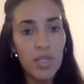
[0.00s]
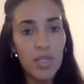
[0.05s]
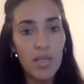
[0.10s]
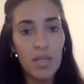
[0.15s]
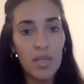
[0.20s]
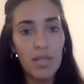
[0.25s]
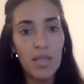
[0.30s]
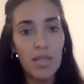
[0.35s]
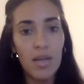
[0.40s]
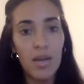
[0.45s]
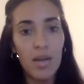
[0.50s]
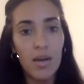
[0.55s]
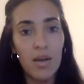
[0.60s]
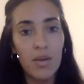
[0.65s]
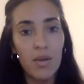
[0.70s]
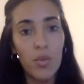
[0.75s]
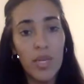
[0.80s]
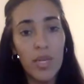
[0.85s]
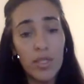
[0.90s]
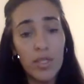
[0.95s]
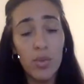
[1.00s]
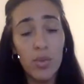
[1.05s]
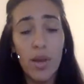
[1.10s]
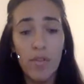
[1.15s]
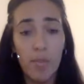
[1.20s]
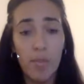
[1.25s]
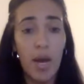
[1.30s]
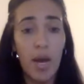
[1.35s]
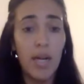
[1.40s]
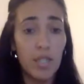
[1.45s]
and we do
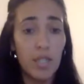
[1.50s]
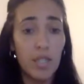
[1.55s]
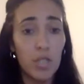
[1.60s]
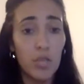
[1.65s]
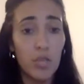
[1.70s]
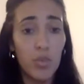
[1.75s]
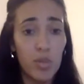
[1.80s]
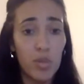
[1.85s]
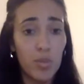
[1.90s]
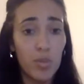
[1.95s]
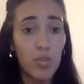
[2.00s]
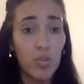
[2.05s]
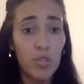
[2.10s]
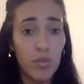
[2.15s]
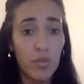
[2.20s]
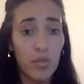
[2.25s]
have a partnership with Muse,